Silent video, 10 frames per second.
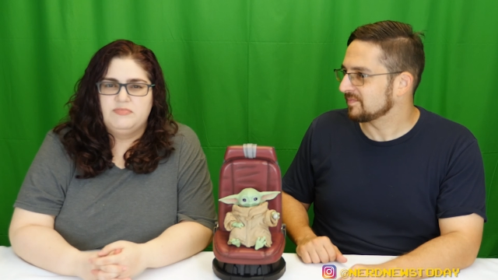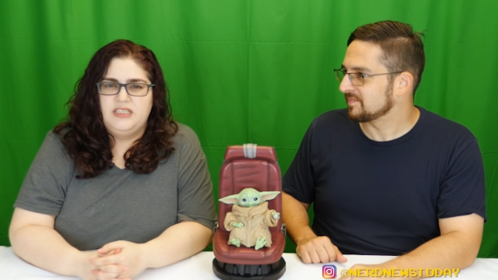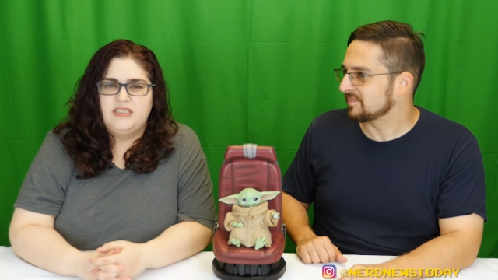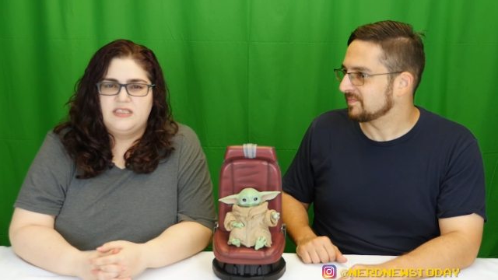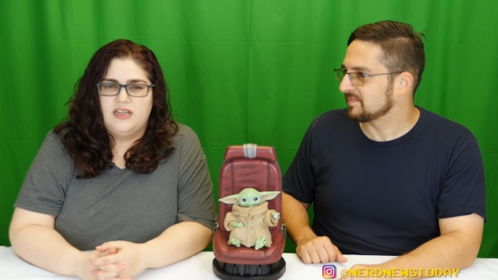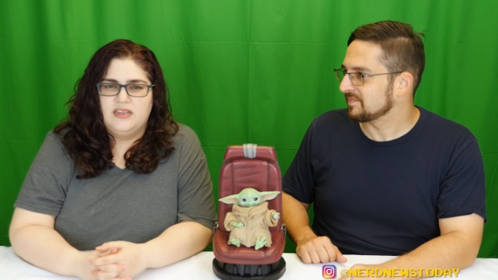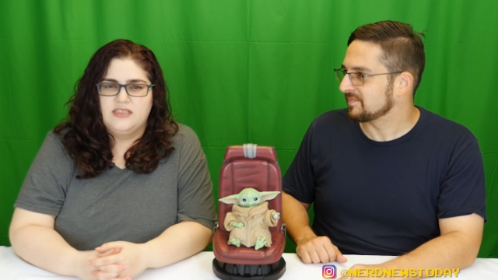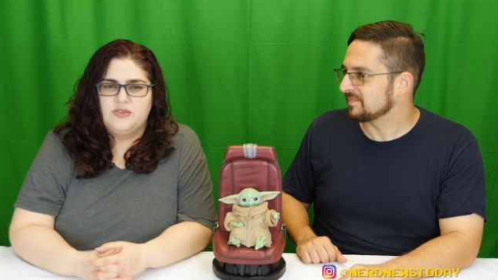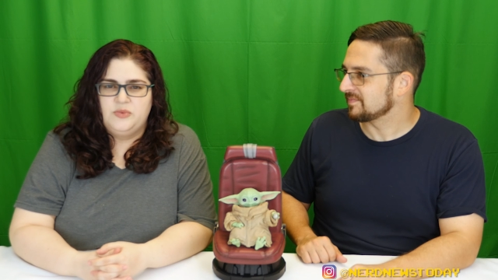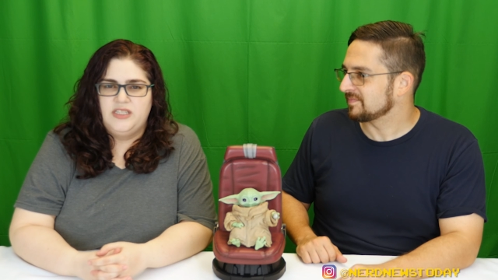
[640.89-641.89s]
Speaker 1: Please tell
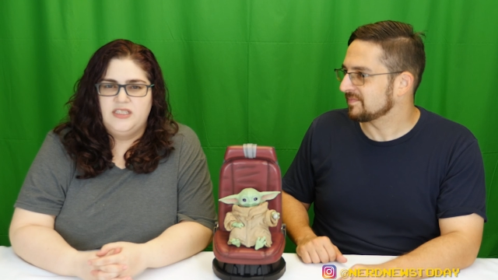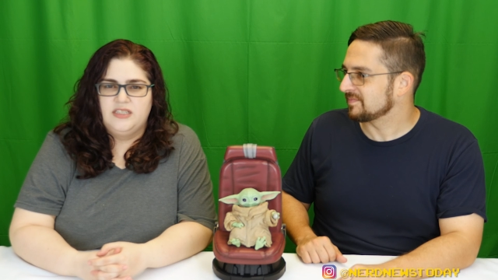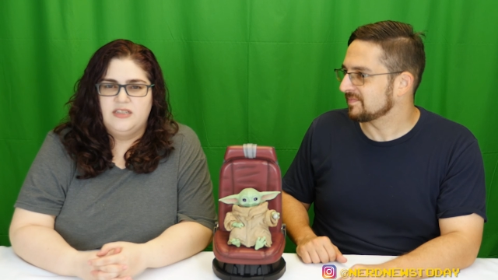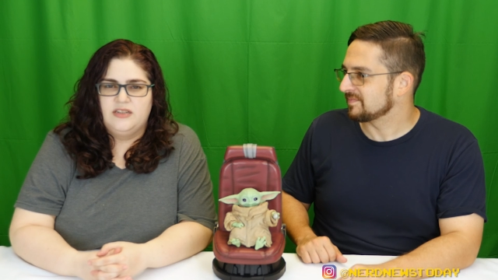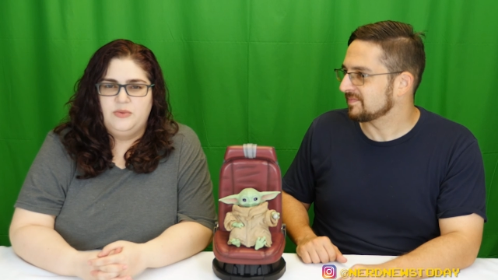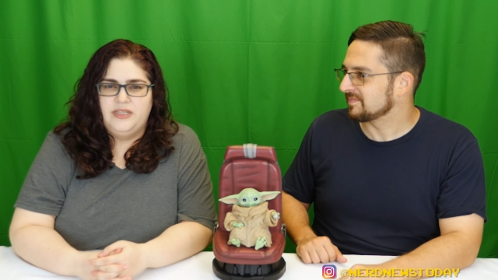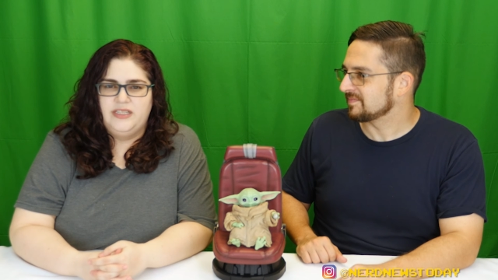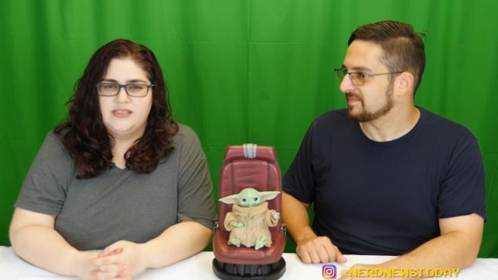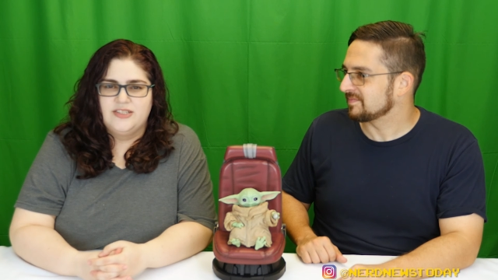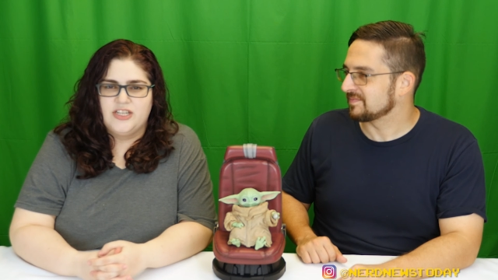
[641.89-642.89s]
us. We need to know. We
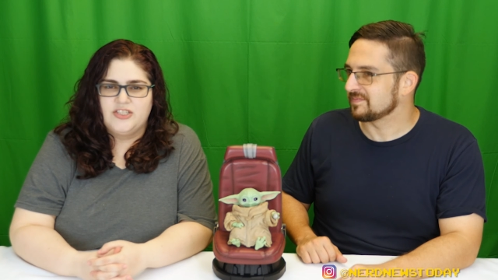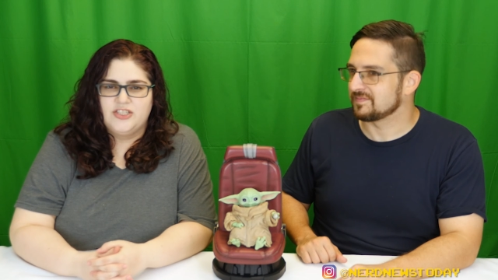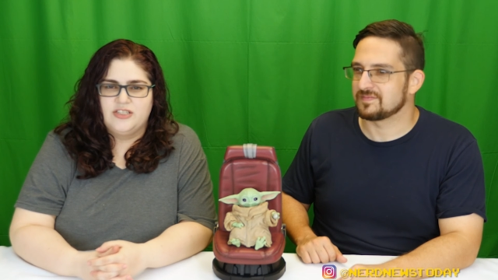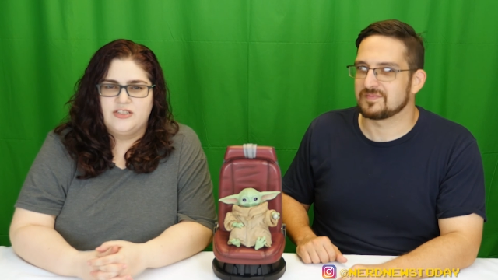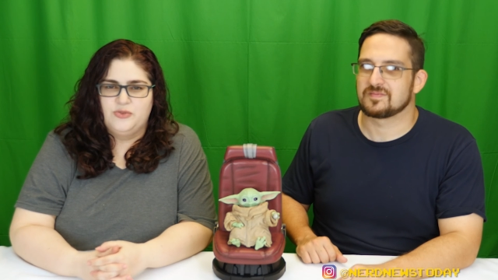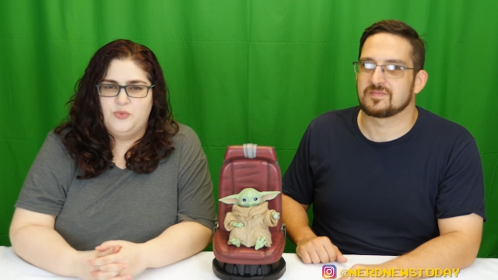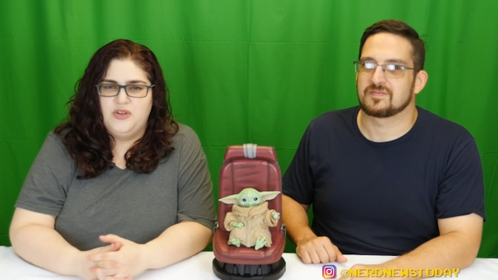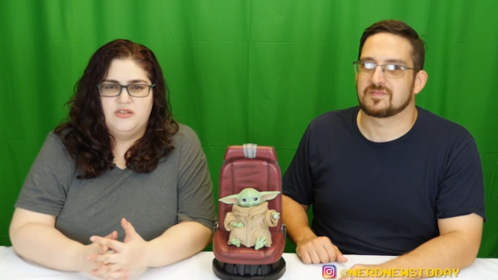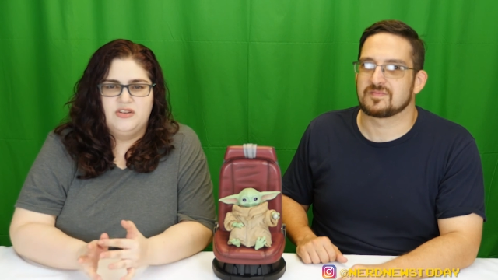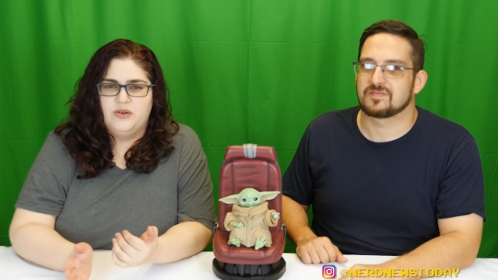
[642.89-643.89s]
need suggestions because
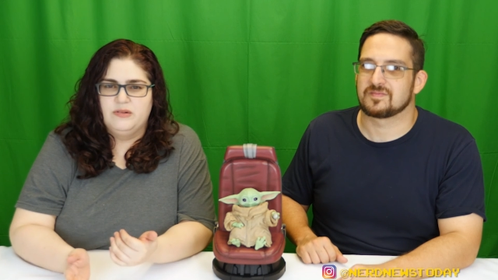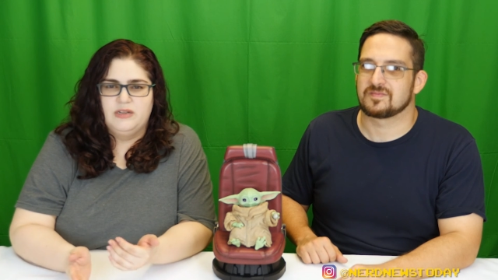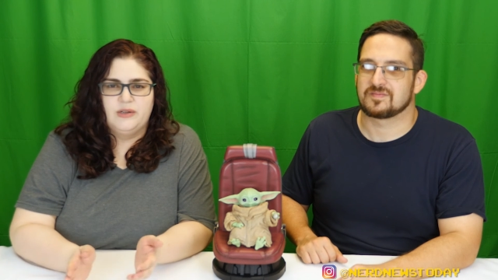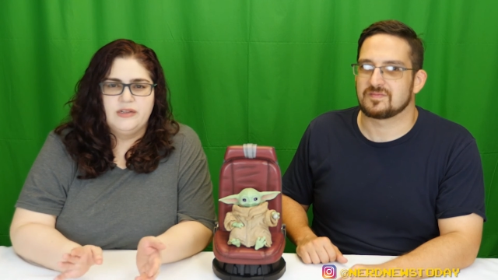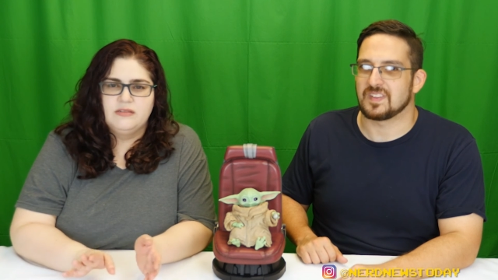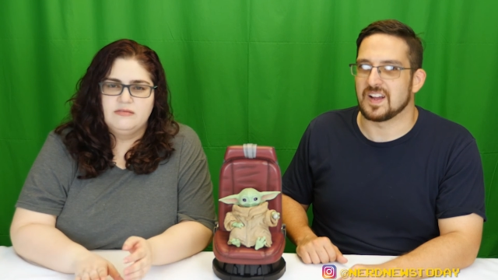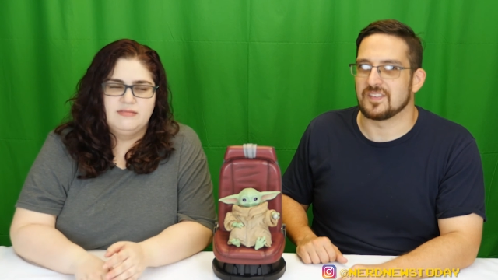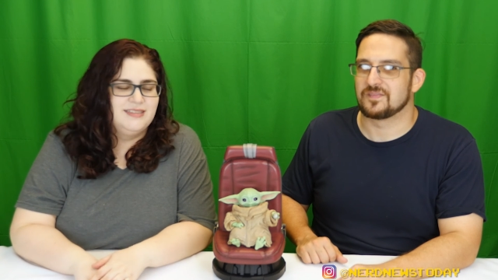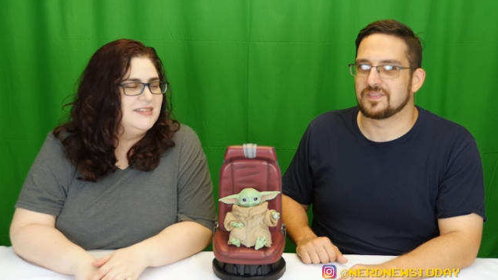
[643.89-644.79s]
we don't know what we're doing. No.